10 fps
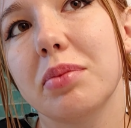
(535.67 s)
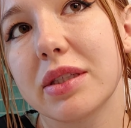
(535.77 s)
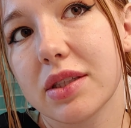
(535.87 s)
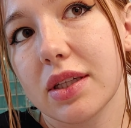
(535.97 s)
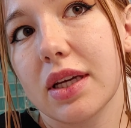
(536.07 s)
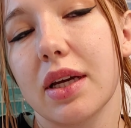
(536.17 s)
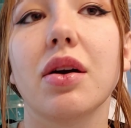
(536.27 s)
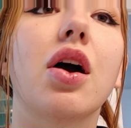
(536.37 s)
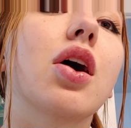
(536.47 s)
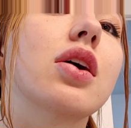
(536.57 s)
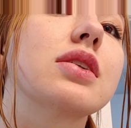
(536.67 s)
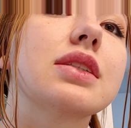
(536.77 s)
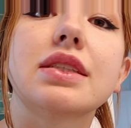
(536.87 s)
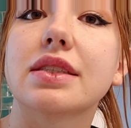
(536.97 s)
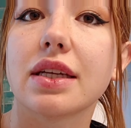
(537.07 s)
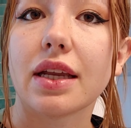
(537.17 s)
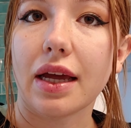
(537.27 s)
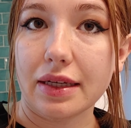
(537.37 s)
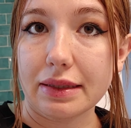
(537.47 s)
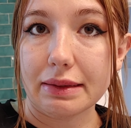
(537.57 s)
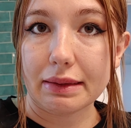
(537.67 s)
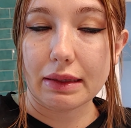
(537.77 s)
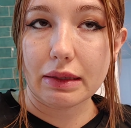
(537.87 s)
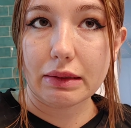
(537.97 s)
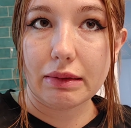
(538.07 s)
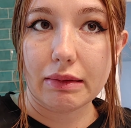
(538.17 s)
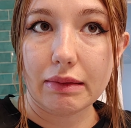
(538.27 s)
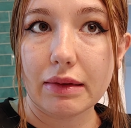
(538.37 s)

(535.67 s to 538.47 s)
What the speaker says: Basically, it hardly did anything.